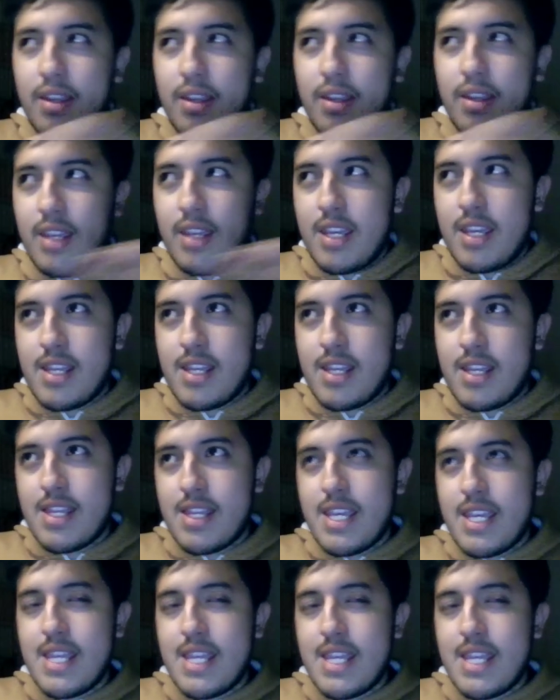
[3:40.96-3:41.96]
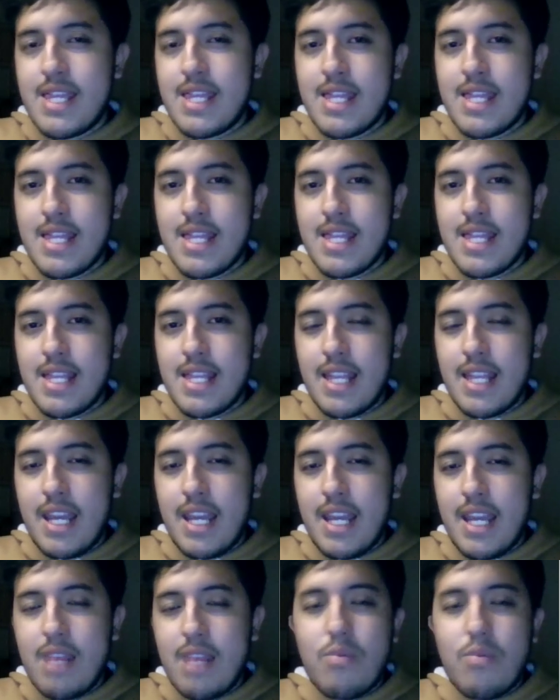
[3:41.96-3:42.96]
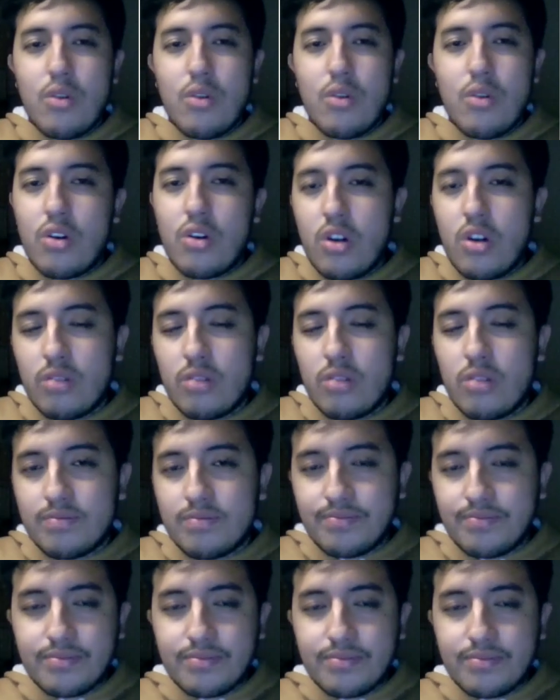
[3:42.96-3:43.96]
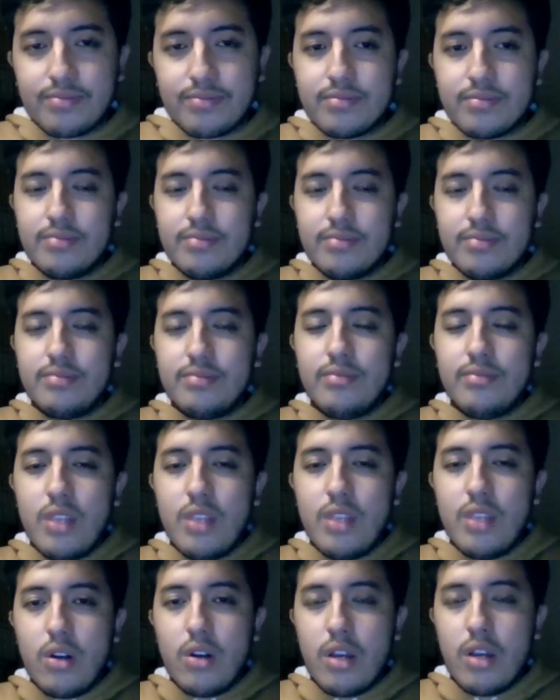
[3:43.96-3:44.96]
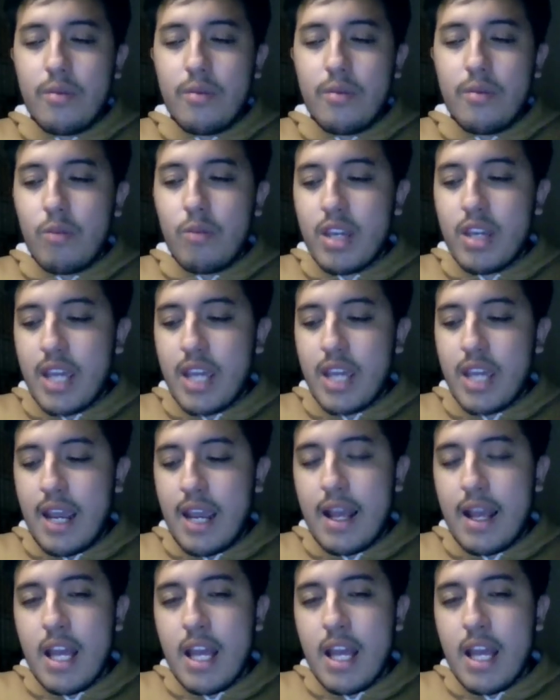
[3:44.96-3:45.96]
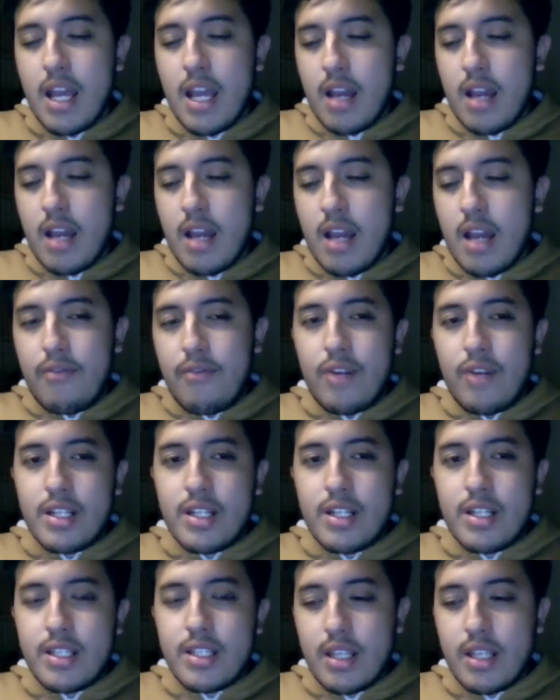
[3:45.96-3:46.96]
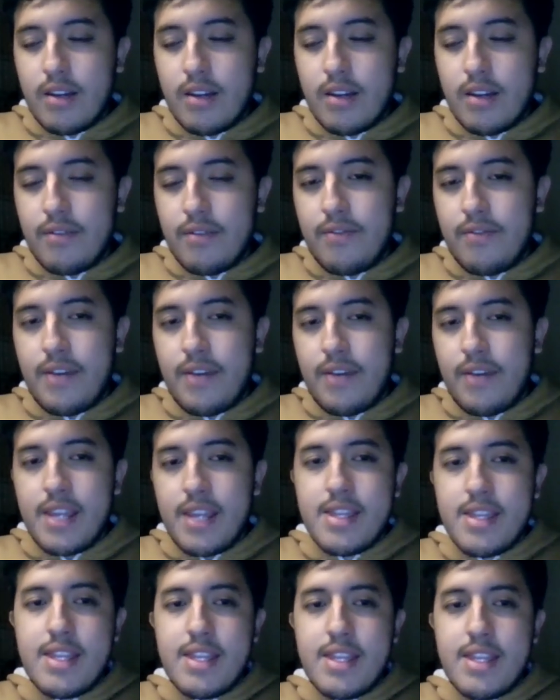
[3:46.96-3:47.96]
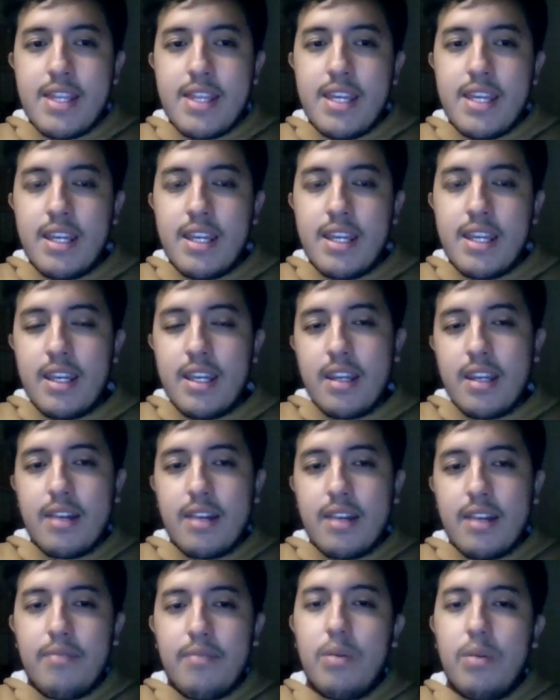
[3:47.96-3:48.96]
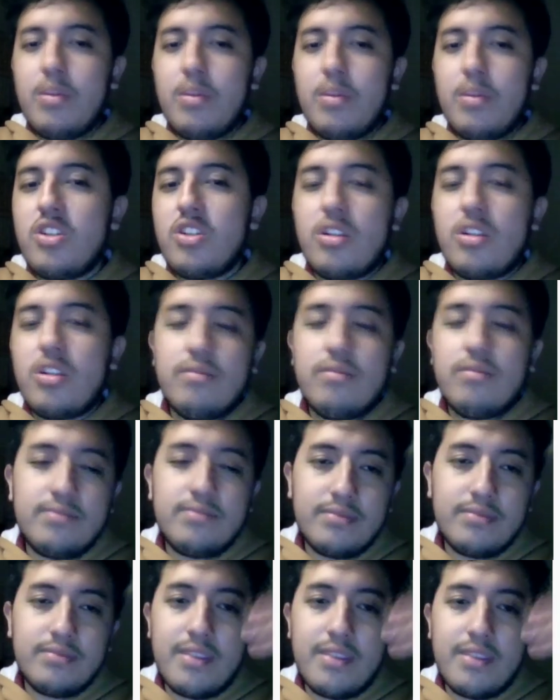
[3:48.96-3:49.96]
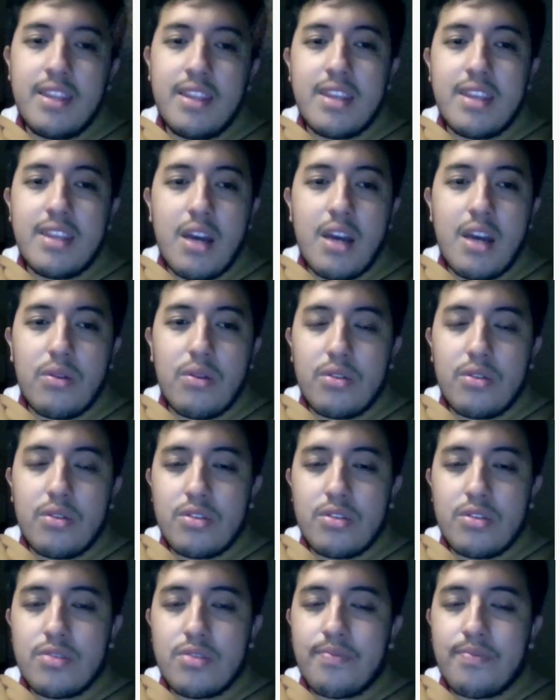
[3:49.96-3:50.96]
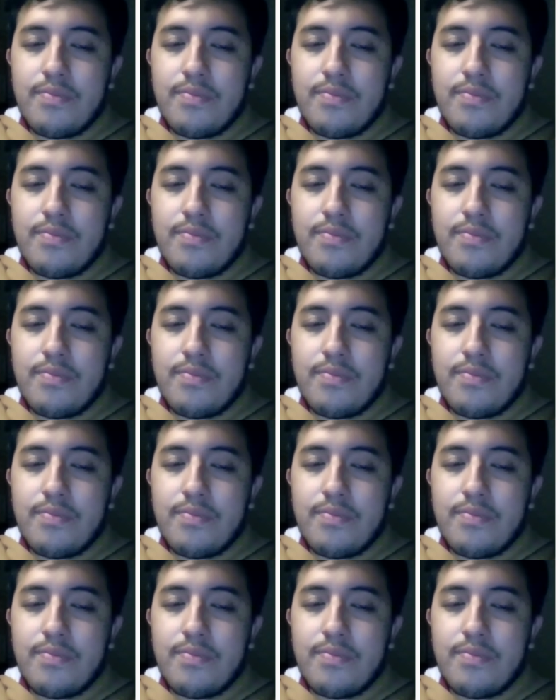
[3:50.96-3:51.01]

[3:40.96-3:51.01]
in any book. Okay, we can first find the publisher, then the authors.